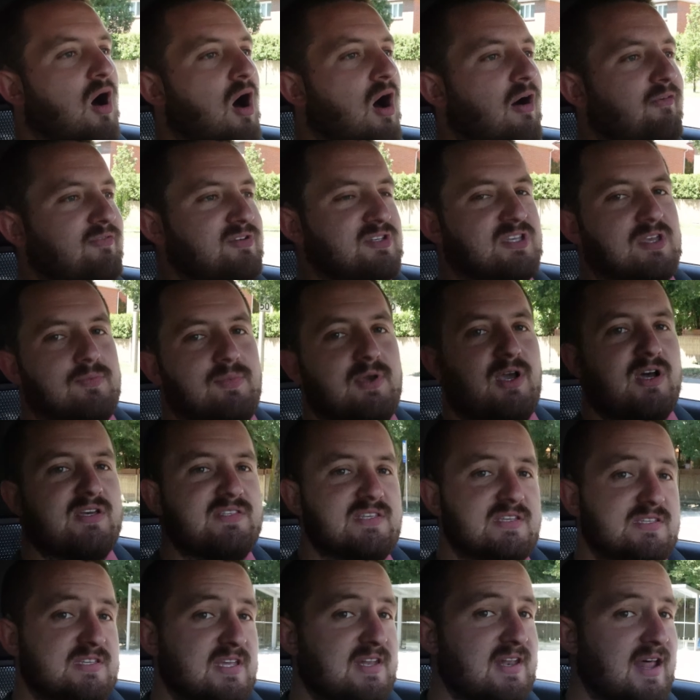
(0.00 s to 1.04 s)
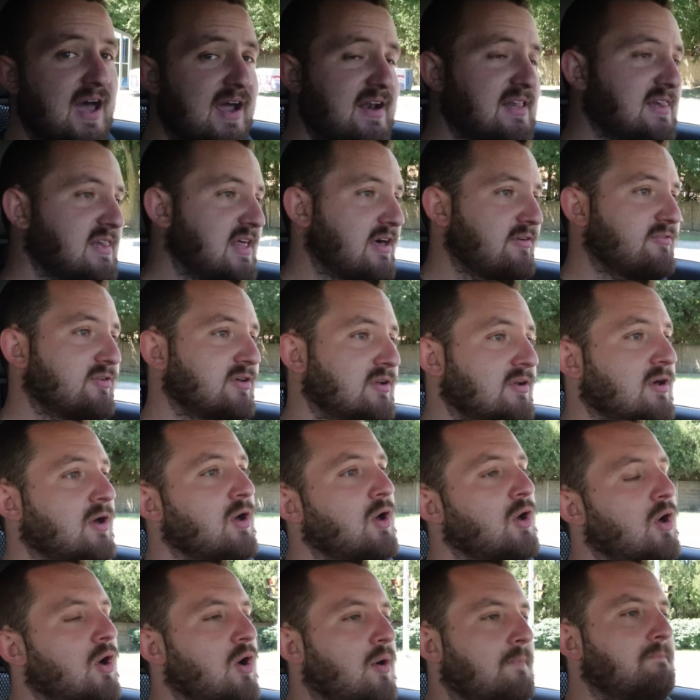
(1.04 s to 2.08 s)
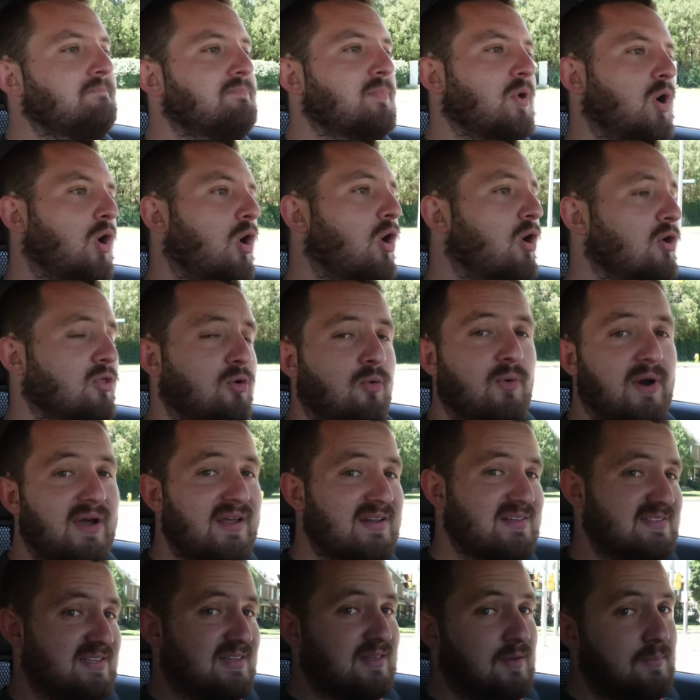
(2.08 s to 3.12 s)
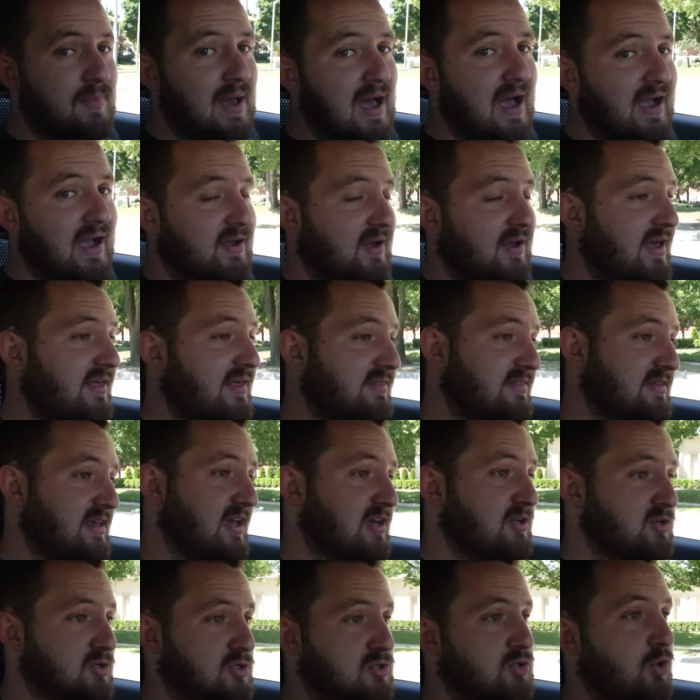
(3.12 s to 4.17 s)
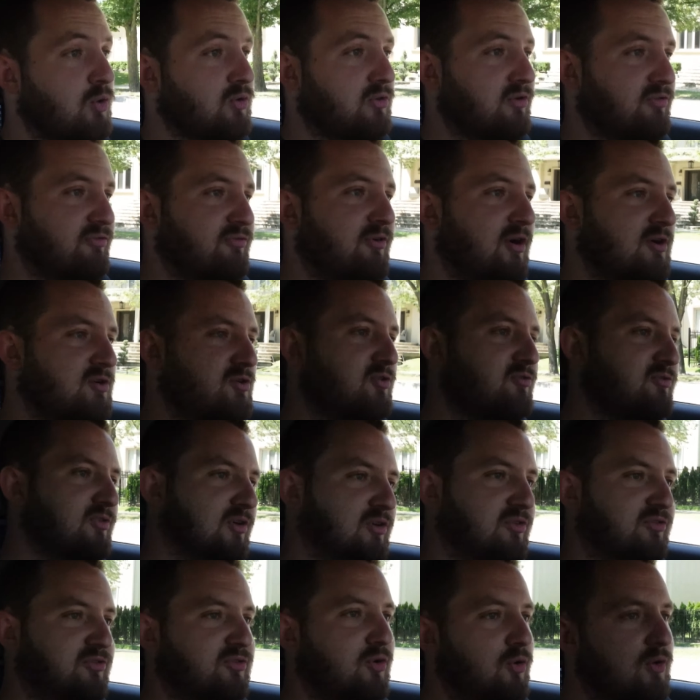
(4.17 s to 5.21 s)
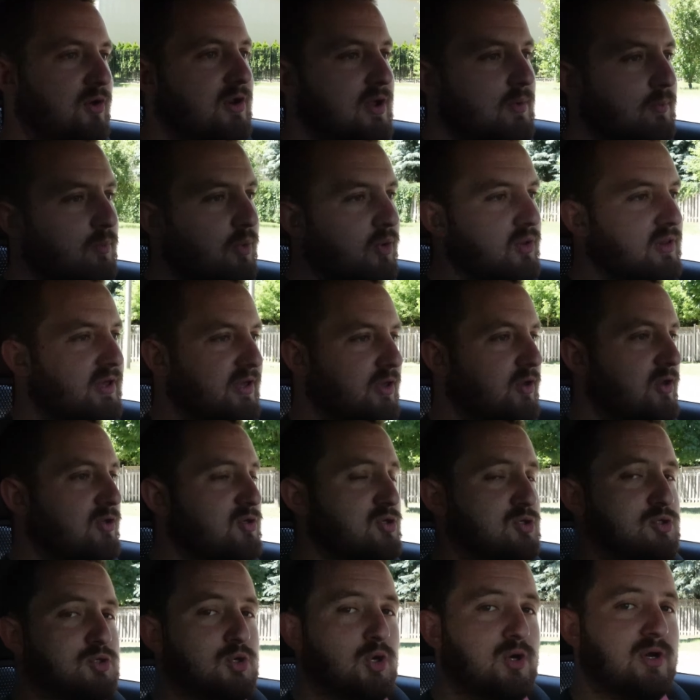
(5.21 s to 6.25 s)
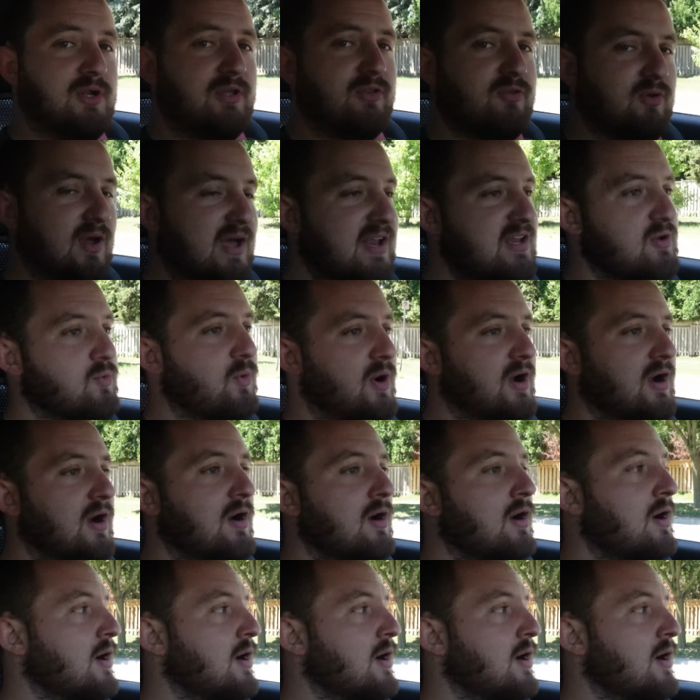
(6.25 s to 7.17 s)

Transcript: Obviously, because this is a 911, all the weight is in the back at the engine, so the front just feels so nimble, like you can just turn it into anywhere.